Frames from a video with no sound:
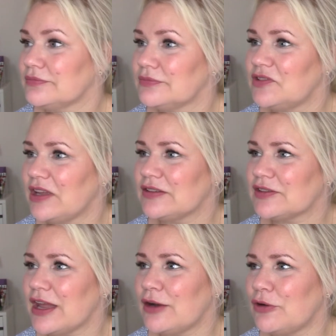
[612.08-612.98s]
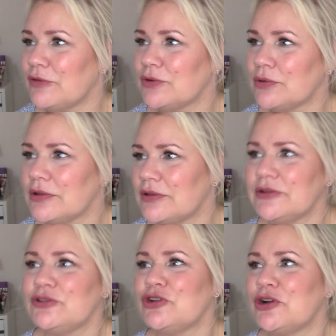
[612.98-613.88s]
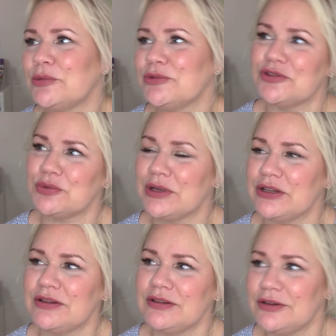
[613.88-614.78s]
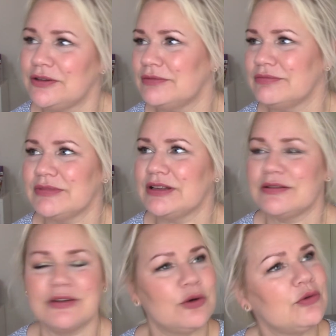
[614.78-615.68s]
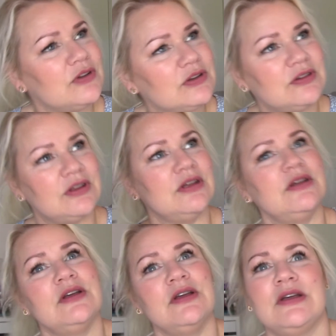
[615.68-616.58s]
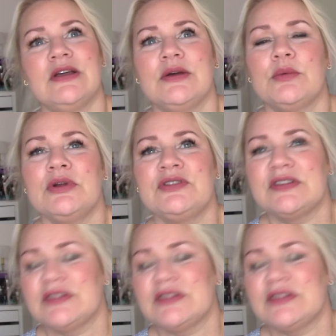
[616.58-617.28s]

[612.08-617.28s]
takes care of all the germs when you, in COVID. What is